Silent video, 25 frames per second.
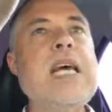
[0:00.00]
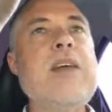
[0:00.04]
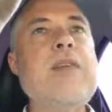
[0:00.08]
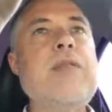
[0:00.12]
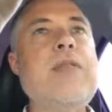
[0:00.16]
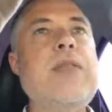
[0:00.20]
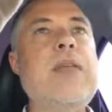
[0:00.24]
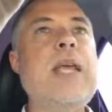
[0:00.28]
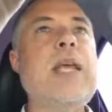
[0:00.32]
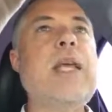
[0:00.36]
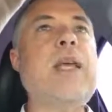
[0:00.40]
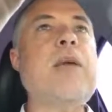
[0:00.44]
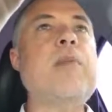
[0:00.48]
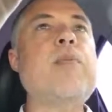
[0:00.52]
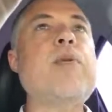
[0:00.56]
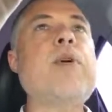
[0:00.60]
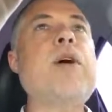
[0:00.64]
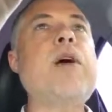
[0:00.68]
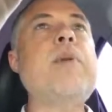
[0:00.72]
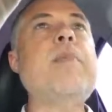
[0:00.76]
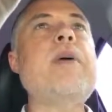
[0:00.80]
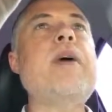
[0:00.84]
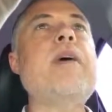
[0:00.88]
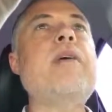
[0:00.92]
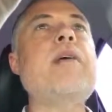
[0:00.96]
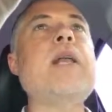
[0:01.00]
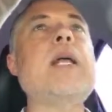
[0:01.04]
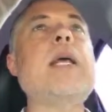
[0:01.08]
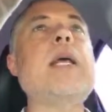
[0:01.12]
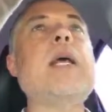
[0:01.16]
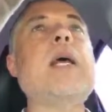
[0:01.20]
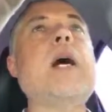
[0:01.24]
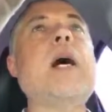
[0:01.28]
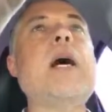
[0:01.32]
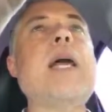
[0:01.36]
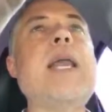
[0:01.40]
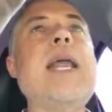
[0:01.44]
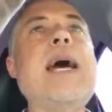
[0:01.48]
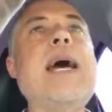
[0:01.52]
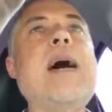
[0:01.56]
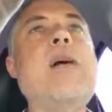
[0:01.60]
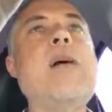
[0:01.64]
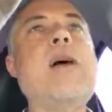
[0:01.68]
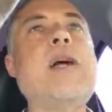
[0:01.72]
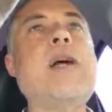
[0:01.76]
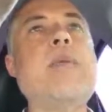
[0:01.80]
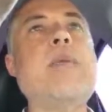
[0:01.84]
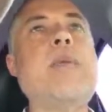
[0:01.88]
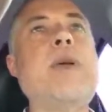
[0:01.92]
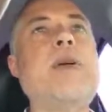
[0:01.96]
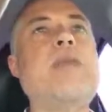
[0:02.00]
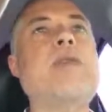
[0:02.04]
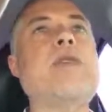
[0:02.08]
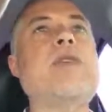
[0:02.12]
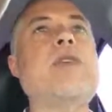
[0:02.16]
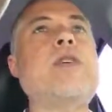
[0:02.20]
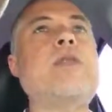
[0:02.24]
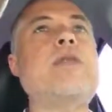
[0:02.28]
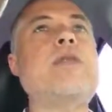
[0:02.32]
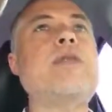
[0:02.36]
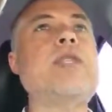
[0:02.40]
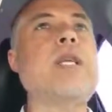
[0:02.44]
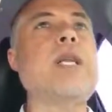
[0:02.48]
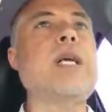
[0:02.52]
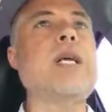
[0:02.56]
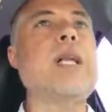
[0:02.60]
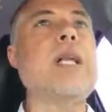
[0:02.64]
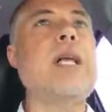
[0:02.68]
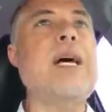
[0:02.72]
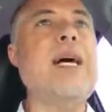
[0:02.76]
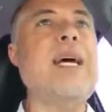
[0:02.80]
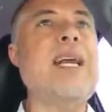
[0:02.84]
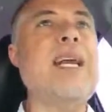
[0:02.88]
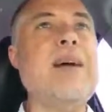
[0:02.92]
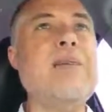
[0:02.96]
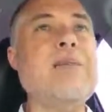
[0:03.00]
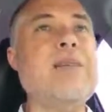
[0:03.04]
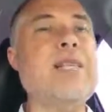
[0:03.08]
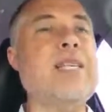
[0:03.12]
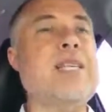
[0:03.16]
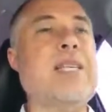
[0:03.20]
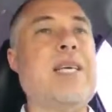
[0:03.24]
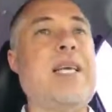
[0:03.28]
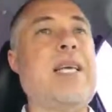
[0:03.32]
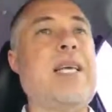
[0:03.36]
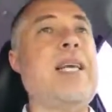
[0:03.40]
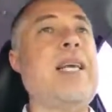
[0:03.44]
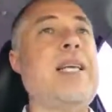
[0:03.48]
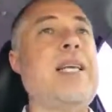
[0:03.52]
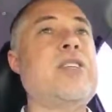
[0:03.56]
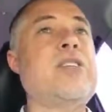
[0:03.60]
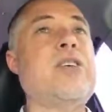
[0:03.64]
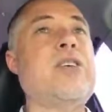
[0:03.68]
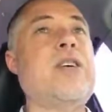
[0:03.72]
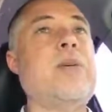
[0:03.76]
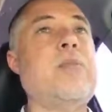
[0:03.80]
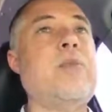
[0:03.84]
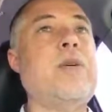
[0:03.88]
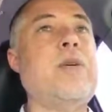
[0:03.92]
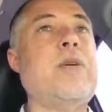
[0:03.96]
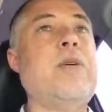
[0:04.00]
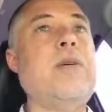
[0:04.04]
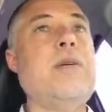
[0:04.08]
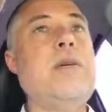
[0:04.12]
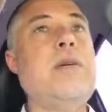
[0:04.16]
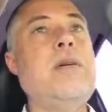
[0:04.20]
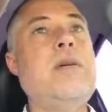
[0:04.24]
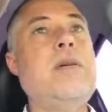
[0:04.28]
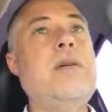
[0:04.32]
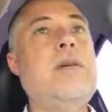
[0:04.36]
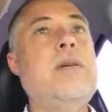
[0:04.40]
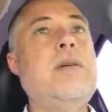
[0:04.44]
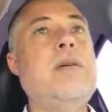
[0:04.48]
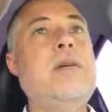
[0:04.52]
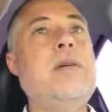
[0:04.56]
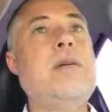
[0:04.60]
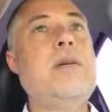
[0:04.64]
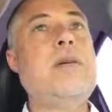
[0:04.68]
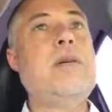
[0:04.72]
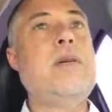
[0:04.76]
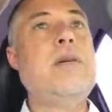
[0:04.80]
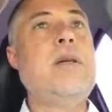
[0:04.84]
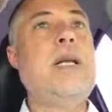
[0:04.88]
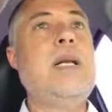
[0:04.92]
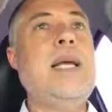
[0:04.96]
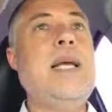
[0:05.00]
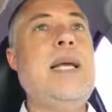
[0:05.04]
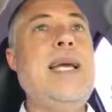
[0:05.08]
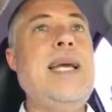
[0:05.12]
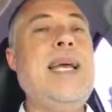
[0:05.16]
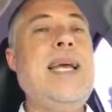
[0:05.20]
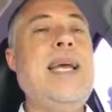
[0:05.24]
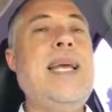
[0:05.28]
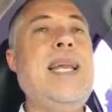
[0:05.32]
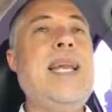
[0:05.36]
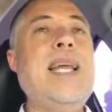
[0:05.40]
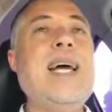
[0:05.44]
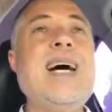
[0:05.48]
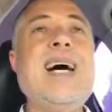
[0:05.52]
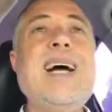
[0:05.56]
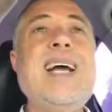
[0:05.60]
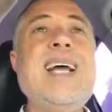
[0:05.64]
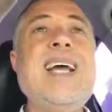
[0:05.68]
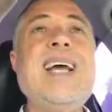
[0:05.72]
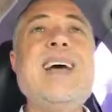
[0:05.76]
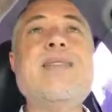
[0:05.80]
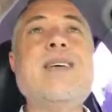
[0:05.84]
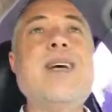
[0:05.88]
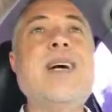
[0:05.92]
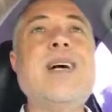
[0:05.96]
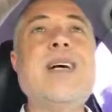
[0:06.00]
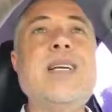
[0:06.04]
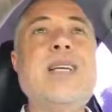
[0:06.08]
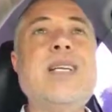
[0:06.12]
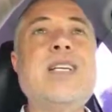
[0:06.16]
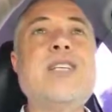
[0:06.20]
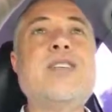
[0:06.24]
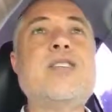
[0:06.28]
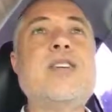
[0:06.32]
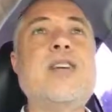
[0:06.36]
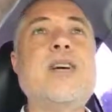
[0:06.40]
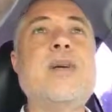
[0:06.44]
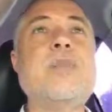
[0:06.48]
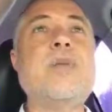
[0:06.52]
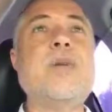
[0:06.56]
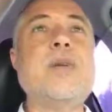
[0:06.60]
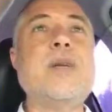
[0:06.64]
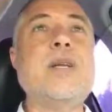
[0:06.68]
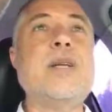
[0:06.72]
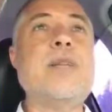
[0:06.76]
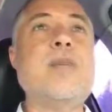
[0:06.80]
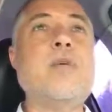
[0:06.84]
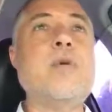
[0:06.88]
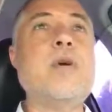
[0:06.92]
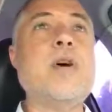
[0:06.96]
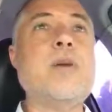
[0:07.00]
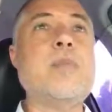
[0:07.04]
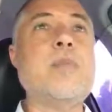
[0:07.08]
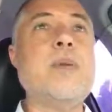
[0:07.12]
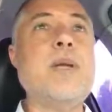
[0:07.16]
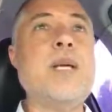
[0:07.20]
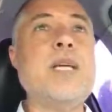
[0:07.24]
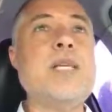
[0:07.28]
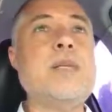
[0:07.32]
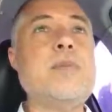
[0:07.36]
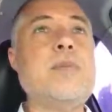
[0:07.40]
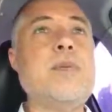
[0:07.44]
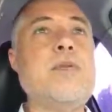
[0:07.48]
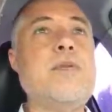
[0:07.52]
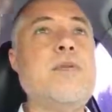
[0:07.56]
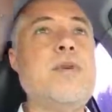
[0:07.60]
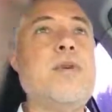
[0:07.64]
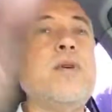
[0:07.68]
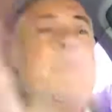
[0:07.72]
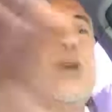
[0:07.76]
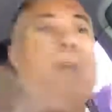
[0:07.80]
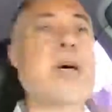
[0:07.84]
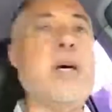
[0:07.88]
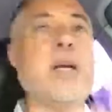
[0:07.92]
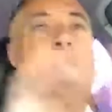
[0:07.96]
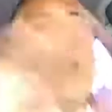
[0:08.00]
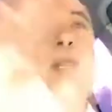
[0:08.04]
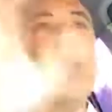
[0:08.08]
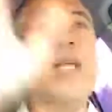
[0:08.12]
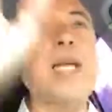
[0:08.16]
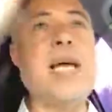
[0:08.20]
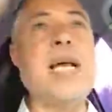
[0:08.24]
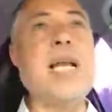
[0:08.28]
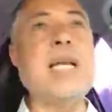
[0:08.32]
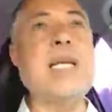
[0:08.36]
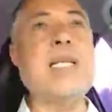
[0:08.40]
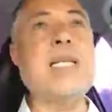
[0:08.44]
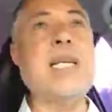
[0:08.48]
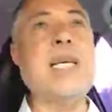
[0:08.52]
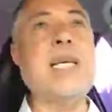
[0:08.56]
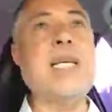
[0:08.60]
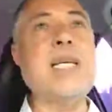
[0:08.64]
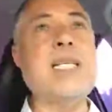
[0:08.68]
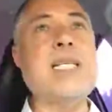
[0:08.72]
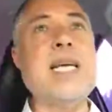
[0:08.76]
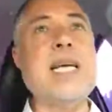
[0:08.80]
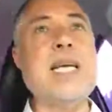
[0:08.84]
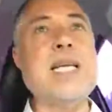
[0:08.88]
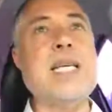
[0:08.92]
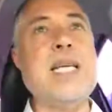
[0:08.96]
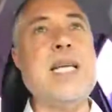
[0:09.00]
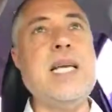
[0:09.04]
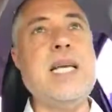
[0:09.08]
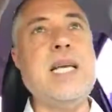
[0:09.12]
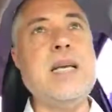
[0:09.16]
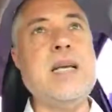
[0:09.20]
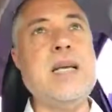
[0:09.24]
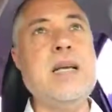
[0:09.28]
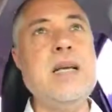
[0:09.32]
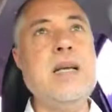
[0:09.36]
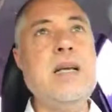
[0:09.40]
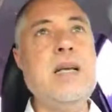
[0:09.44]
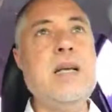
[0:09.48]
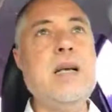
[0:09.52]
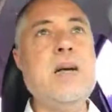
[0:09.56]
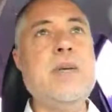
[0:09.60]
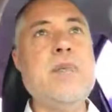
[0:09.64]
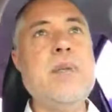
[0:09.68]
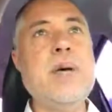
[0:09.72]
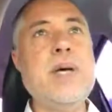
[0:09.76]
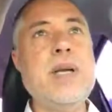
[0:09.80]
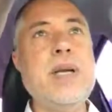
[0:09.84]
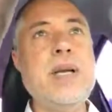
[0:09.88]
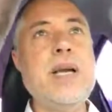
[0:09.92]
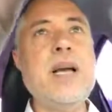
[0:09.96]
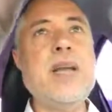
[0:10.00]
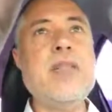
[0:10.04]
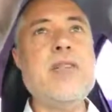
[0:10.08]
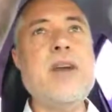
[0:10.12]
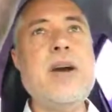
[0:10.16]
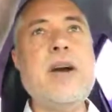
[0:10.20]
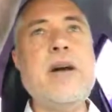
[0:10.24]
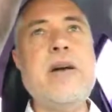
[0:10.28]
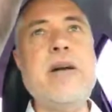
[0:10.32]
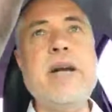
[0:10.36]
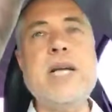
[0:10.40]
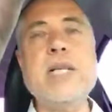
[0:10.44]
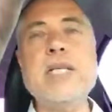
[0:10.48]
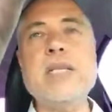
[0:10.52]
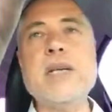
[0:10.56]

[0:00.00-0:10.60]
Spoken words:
Instead of thinking primarily on how I can be of service to the client, I'm just going to get in trouble. And I have gotten in trouble in the workplace before, not in the Alexander Technique, but in other areas.